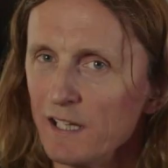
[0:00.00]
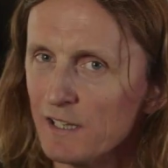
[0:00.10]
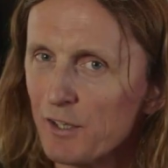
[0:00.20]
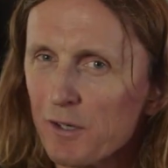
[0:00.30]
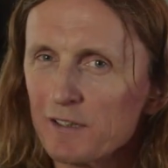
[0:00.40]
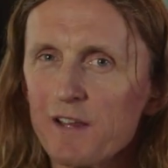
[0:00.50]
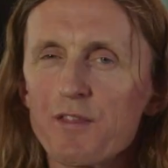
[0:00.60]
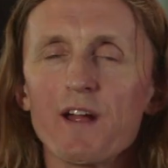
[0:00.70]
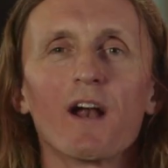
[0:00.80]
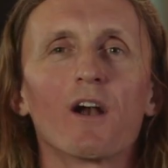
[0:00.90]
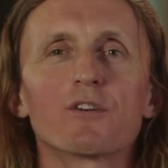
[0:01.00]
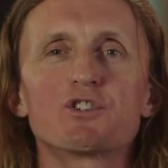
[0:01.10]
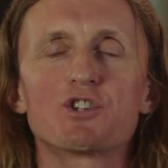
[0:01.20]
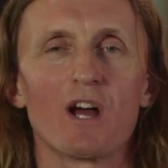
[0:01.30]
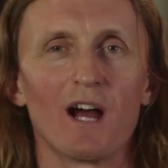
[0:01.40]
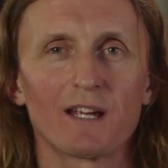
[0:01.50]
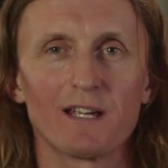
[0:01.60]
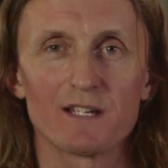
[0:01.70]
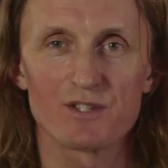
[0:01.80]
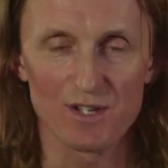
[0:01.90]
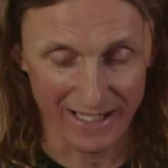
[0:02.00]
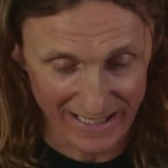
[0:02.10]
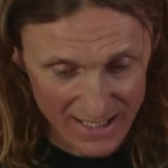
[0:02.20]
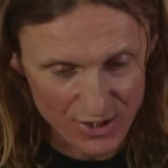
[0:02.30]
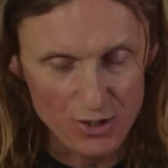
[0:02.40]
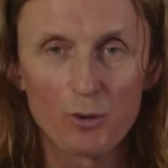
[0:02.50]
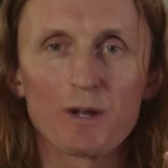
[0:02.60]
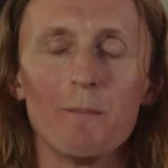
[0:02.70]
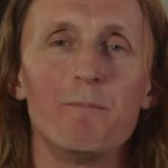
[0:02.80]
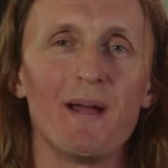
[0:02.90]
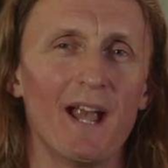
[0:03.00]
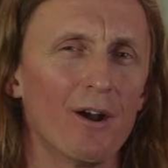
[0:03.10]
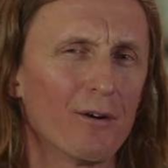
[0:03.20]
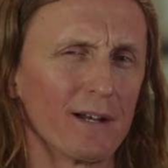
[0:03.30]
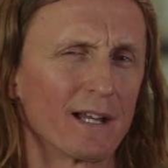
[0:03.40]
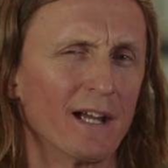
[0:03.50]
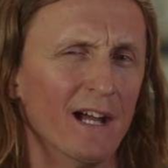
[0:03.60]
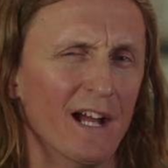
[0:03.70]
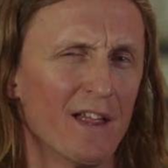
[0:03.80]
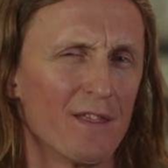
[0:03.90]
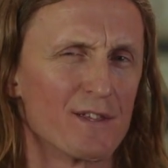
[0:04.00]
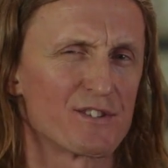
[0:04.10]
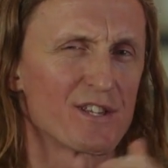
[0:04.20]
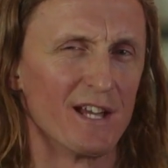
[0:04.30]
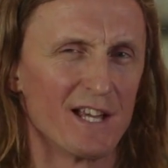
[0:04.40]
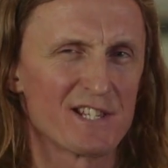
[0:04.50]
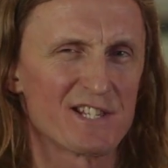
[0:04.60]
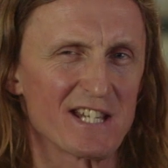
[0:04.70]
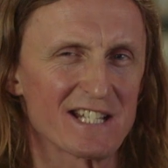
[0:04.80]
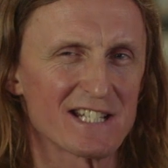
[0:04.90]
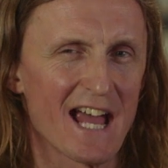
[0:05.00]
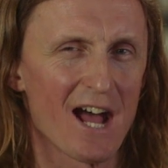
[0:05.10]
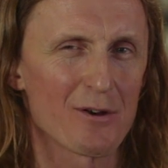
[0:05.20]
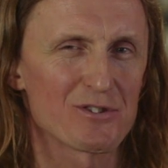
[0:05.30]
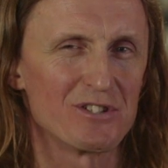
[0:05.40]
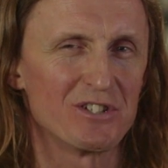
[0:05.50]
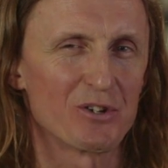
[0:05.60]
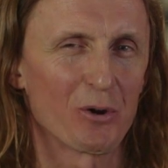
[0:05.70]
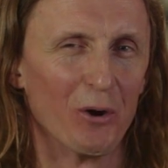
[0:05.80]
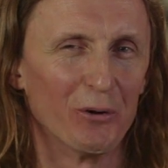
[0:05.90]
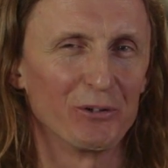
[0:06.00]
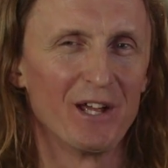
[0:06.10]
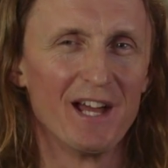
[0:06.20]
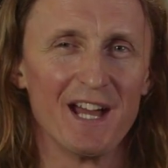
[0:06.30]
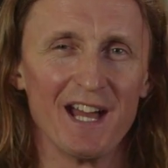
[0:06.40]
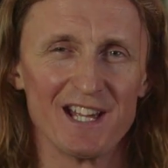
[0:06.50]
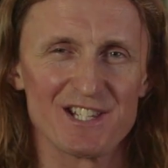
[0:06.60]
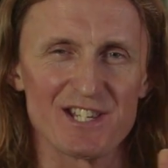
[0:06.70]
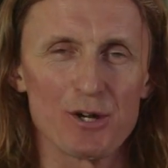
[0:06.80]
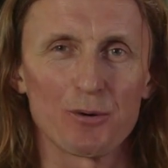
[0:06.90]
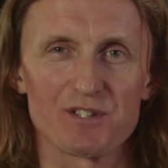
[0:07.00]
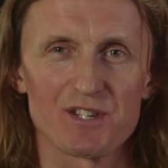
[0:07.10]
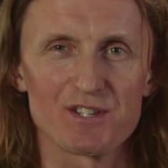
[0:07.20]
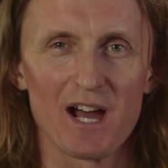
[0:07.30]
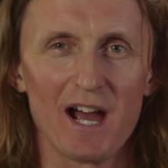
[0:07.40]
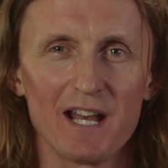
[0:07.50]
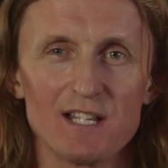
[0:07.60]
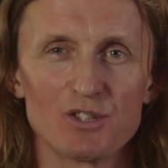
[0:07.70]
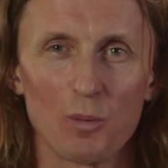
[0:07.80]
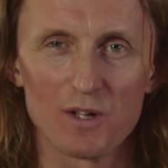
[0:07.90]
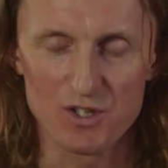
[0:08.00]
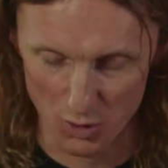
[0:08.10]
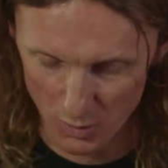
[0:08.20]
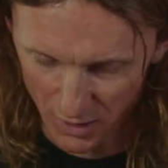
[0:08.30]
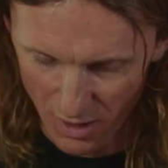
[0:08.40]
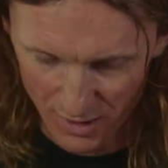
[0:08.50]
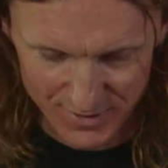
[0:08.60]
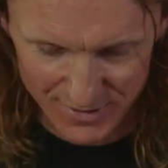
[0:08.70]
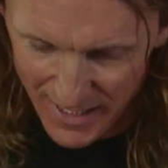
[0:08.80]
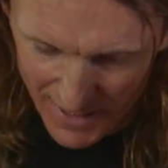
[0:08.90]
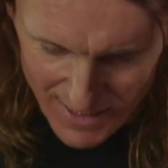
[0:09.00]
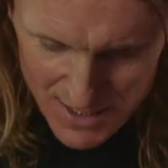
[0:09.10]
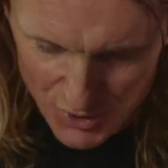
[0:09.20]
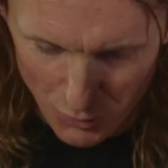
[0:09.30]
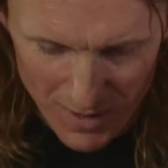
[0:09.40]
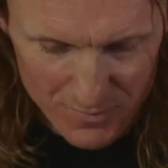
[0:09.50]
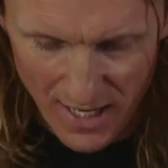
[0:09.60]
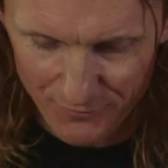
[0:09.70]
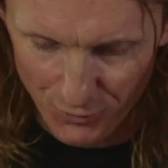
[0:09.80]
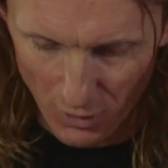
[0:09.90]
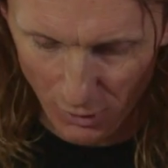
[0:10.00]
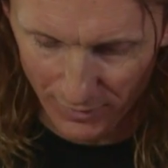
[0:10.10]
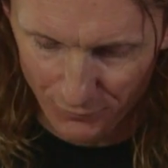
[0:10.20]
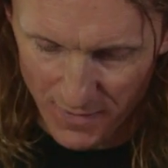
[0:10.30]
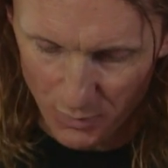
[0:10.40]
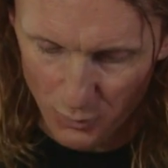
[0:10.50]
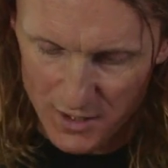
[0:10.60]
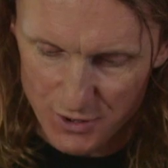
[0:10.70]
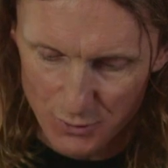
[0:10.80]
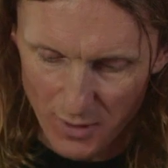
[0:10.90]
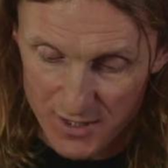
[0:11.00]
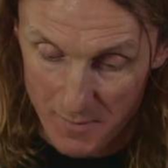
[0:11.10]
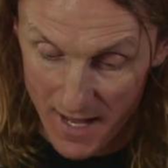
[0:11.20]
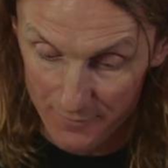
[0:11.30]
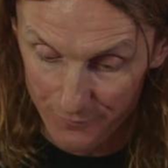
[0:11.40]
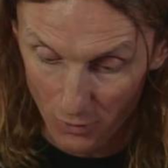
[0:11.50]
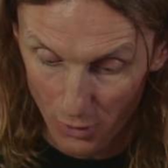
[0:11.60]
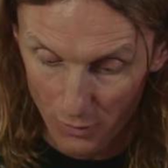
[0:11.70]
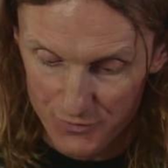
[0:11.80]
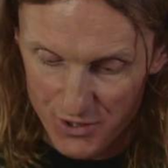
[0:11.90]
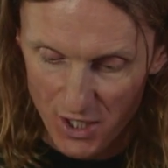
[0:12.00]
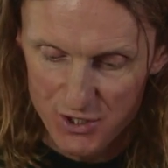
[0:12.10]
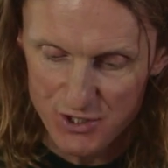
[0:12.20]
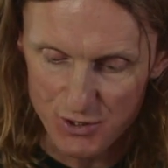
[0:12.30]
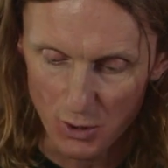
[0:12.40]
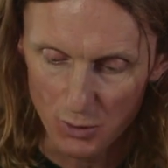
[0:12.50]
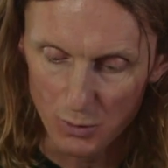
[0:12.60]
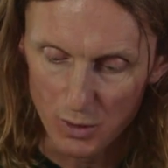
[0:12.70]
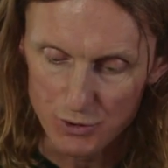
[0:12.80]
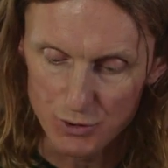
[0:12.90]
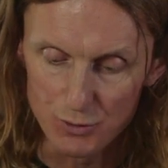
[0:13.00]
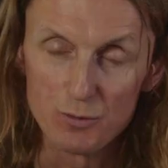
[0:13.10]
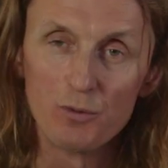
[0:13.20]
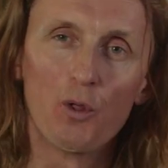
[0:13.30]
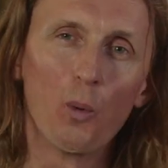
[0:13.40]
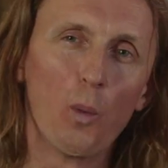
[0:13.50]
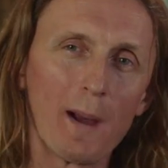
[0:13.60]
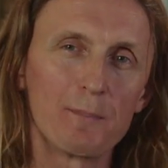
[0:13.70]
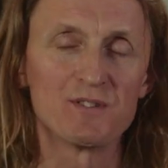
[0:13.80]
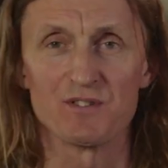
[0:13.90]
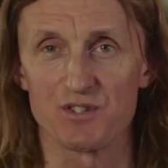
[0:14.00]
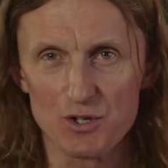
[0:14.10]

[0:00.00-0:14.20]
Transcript: Lyrically there, Chuck is, I guess, comparing this 6,000-year-old secret society to what's going on today. He screams, after all, everything we do as man evolves, so do the weapons